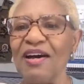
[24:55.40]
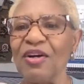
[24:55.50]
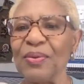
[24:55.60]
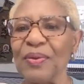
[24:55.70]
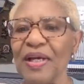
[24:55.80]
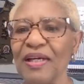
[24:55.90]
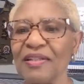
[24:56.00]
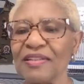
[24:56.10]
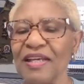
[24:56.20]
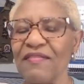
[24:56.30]
Who
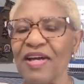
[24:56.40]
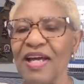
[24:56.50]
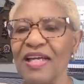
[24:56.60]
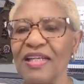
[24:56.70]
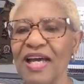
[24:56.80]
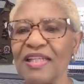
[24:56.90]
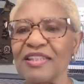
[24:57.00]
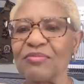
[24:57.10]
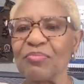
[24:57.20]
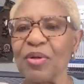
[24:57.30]
else have I not
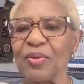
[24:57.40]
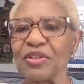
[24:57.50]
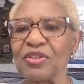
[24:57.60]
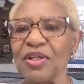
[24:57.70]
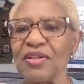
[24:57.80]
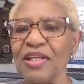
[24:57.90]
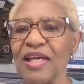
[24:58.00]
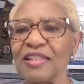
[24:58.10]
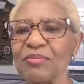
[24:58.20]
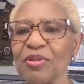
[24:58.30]
spoken to? I
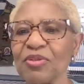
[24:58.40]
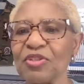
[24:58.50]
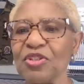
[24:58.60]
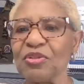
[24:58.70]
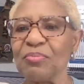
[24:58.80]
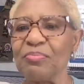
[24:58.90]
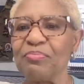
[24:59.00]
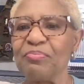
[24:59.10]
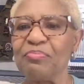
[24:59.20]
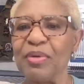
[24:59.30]
think I spoke to you,
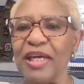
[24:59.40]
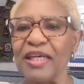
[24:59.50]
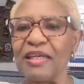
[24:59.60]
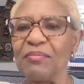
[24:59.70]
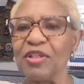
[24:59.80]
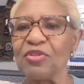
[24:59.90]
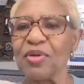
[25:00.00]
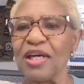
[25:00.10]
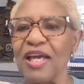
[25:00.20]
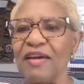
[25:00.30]
Becky. Me
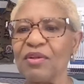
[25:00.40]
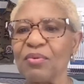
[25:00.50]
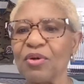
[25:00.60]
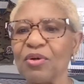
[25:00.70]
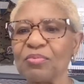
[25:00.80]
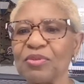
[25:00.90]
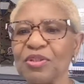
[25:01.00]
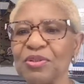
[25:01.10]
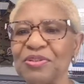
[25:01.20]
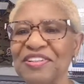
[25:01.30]
too. I have the rope
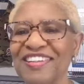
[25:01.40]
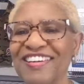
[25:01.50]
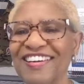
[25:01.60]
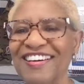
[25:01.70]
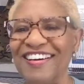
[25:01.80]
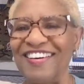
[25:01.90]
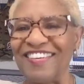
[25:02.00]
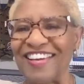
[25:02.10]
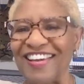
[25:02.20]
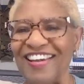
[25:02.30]
too.
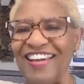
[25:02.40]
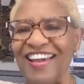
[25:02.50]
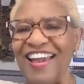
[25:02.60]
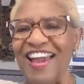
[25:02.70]
Okay.